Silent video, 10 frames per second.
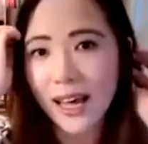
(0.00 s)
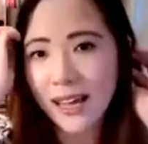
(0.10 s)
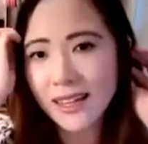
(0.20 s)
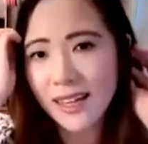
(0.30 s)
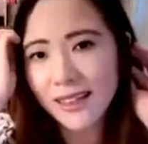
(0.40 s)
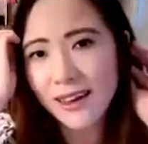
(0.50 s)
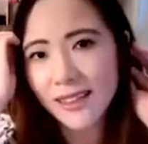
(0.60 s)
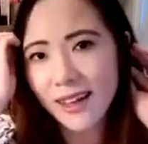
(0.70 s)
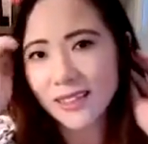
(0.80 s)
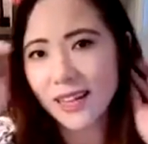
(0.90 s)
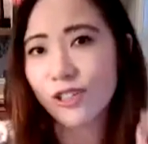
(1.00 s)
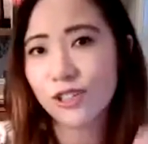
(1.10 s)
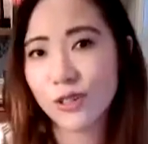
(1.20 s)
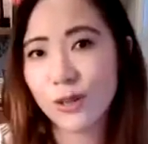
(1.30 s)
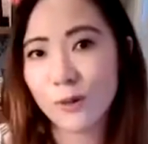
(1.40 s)
And I thought that
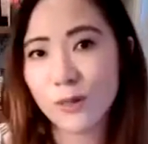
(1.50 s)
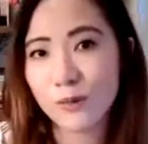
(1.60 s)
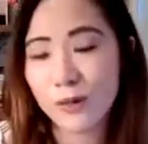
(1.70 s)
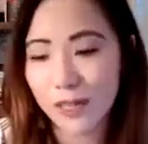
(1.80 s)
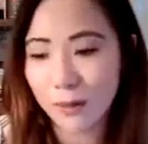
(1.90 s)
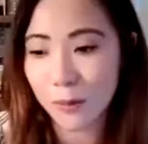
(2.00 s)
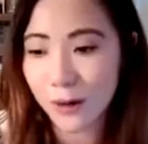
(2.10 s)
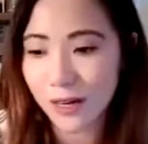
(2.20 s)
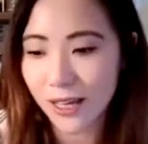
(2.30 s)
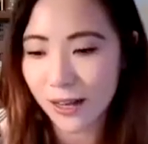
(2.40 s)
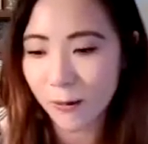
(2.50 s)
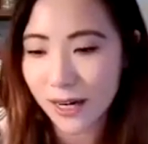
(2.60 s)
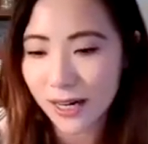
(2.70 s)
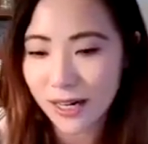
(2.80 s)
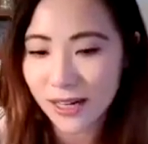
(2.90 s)
texture was really important,
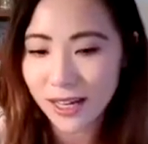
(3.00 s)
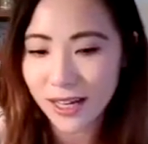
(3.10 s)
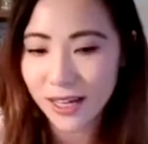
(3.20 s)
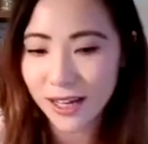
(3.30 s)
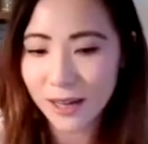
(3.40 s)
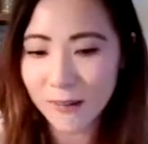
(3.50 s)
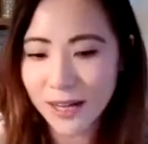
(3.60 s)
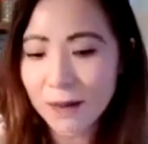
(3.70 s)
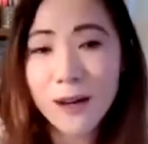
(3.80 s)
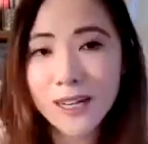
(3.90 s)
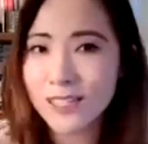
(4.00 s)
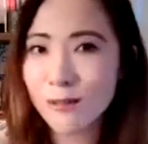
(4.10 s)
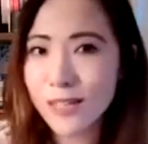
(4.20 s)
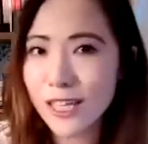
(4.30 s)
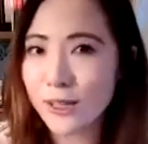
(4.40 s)
where And I wanted to
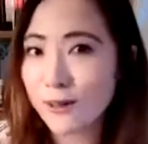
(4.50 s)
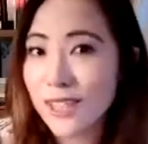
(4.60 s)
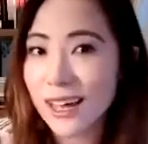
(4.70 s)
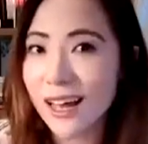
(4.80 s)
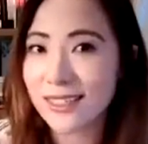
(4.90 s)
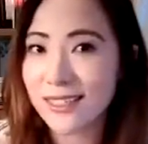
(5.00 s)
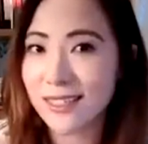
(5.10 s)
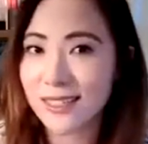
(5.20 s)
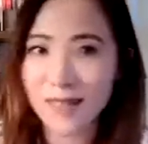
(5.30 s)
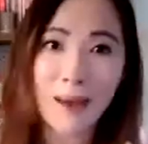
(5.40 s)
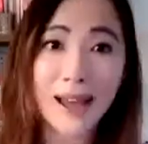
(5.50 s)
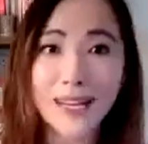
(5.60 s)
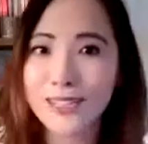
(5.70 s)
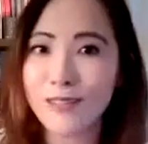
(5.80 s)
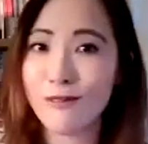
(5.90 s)
really use it as this
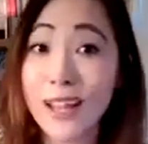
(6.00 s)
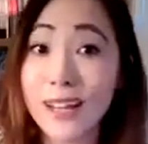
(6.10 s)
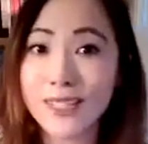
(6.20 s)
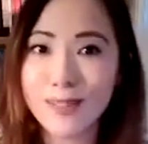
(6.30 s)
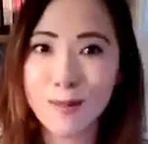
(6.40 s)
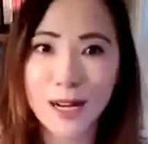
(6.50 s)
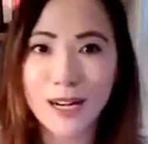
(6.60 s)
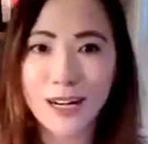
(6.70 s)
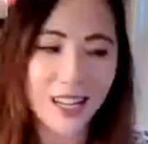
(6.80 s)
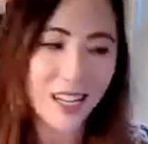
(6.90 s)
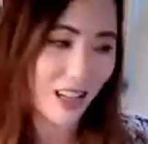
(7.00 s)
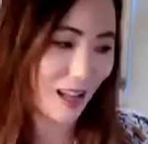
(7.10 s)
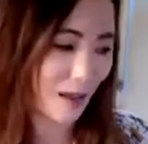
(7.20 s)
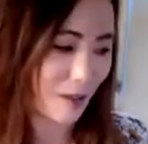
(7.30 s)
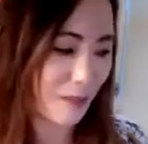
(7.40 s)
thematic device where,
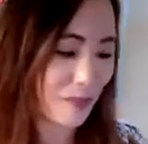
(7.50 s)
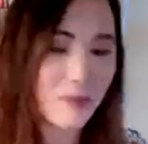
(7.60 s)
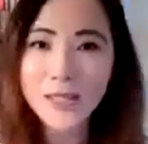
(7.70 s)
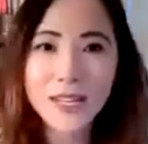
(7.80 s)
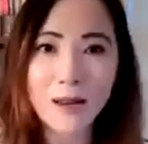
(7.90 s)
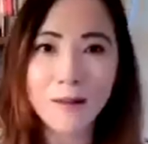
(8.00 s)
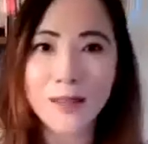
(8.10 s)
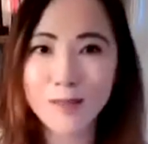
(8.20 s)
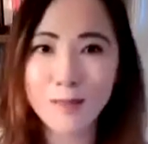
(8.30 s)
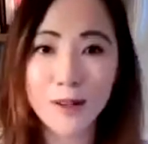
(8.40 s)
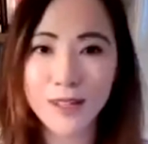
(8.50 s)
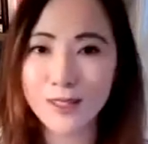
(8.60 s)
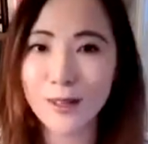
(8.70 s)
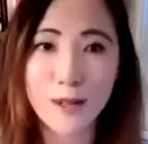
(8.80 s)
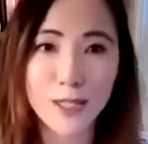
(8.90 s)
this book is
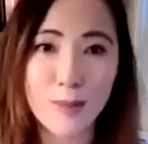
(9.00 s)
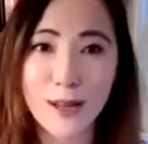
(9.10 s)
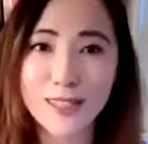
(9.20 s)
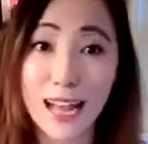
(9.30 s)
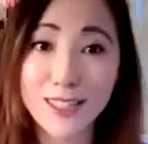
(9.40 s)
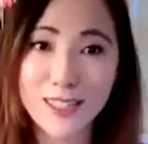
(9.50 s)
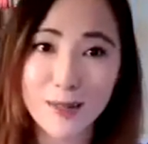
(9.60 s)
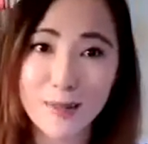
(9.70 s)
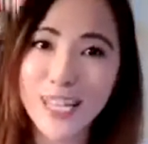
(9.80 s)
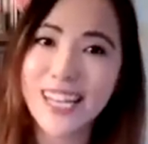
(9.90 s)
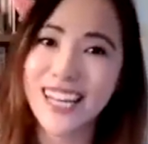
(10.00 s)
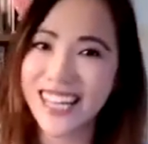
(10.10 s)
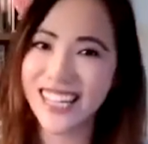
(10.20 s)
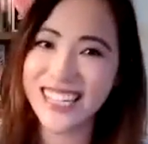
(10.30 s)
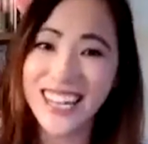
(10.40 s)
so much about taxidermy
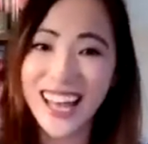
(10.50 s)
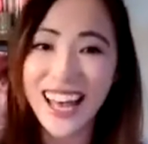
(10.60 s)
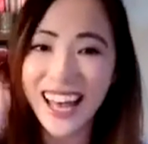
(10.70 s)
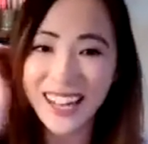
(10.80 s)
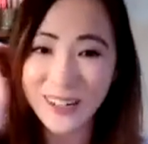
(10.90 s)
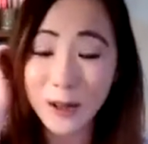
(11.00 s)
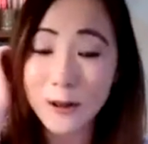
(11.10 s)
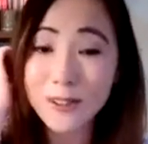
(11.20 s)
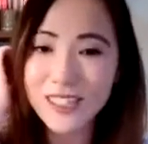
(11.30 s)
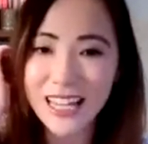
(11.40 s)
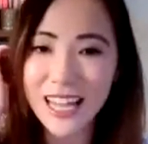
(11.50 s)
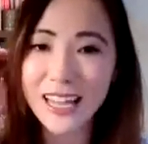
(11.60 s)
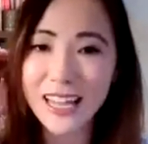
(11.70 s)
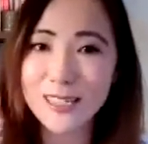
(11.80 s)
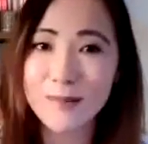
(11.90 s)
and ghosts.
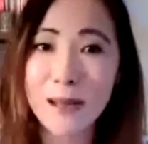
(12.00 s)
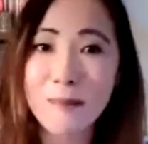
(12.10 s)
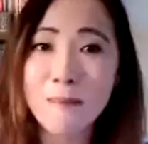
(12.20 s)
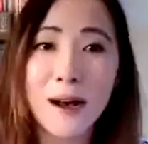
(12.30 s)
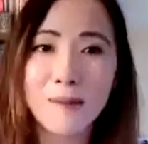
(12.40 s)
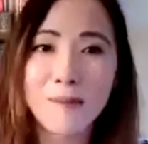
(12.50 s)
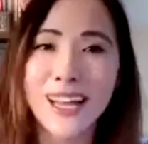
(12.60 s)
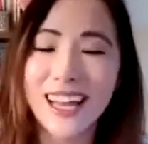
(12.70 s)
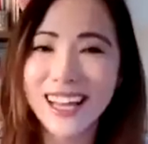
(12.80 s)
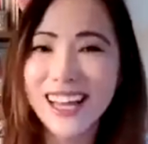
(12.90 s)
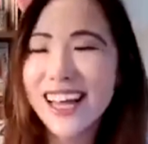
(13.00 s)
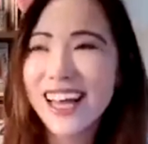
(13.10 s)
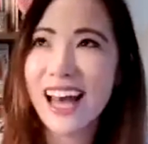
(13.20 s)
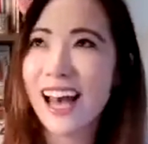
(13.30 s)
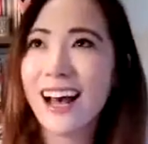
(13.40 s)
And my mom
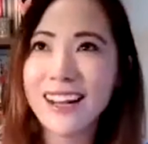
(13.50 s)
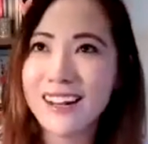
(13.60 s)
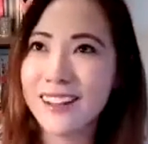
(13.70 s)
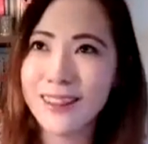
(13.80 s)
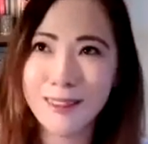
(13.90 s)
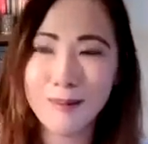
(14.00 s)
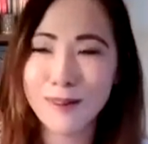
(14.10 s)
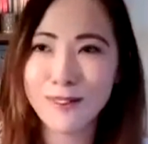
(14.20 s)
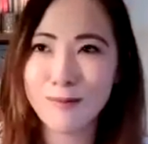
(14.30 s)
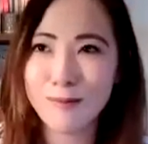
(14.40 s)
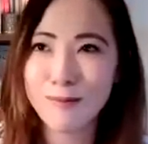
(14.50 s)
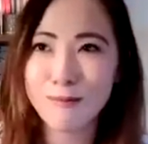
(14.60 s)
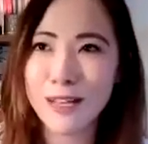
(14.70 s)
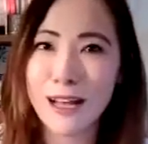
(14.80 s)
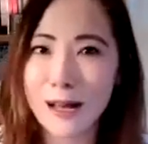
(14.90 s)
had the most
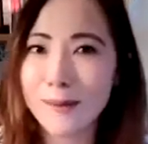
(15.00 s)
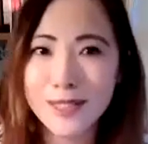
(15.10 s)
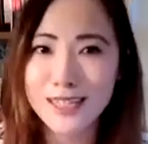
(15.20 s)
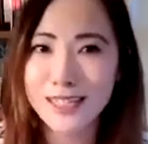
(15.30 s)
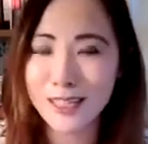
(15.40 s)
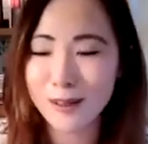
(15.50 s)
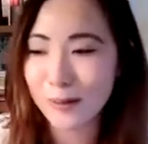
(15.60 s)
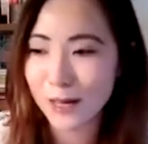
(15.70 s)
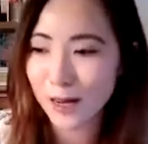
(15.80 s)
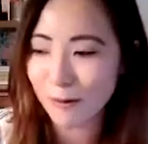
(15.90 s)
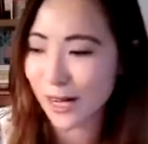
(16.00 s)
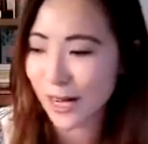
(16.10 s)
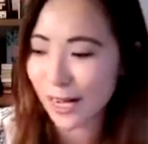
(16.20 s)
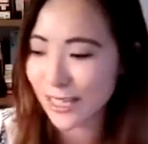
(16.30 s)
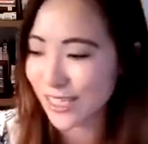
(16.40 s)
macabre sense of humor
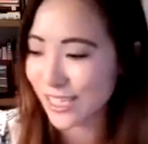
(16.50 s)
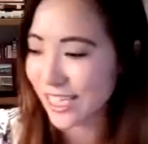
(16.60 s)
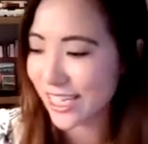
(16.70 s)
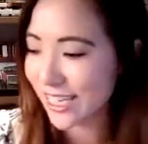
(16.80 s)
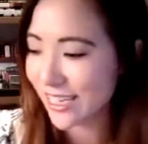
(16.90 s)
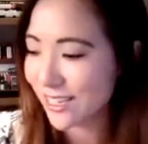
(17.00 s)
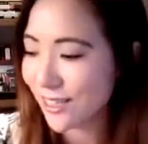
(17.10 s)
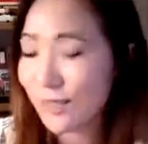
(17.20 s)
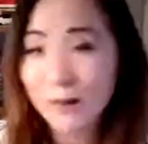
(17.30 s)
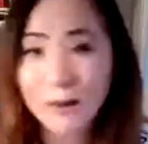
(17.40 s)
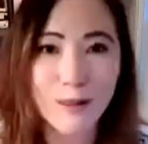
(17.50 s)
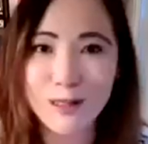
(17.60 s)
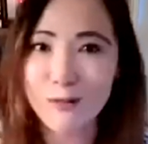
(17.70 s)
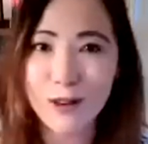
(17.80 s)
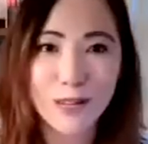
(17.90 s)
where she knew I was
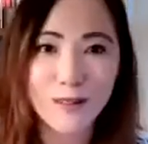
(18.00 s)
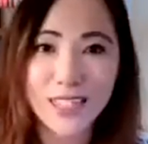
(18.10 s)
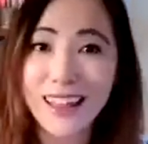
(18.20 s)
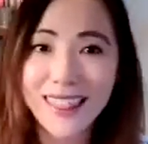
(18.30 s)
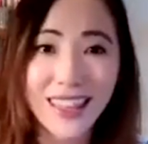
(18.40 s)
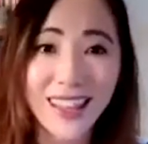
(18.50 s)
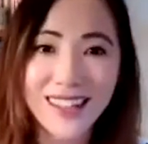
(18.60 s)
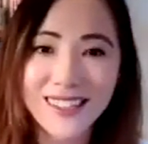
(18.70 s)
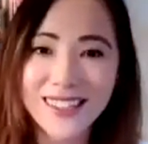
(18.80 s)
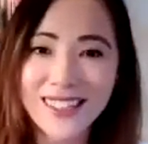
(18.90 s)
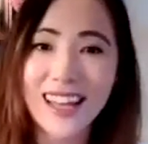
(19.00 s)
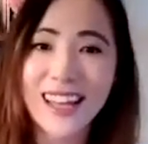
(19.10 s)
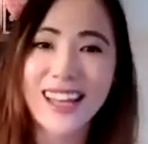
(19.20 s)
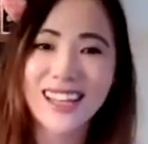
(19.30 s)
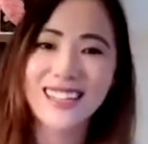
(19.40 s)
afraid of dead things
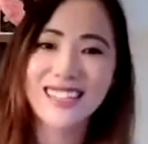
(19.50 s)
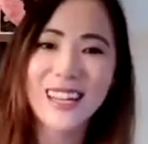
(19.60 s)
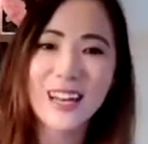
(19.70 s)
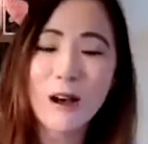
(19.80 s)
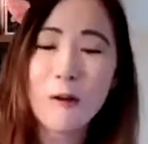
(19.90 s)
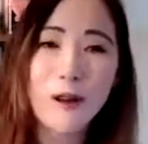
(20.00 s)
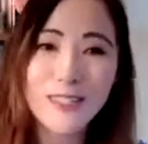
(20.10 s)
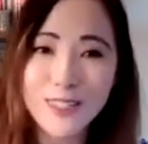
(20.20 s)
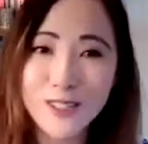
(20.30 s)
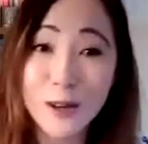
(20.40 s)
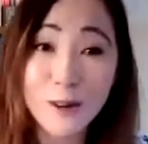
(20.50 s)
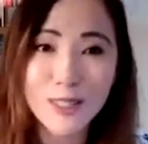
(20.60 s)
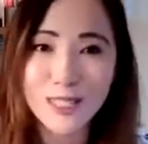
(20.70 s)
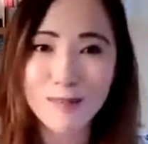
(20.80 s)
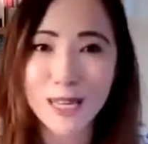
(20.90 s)
and once
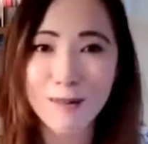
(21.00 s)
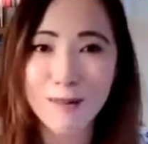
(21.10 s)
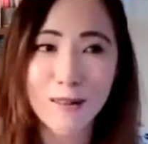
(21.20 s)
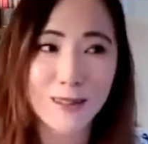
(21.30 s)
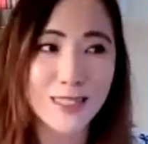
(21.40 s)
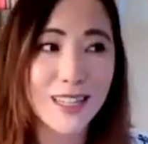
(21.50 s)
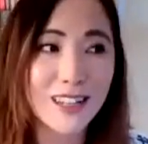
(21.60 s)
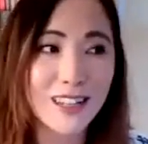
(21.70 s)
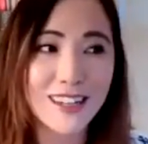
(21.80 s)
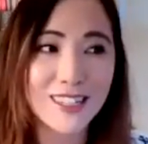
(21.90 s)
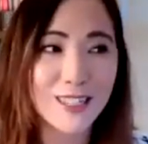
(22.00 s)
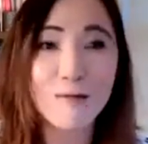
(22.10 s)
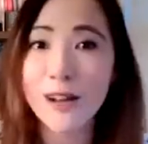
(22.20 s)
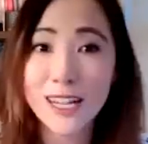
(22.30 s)
joked to me when I was little that she wanted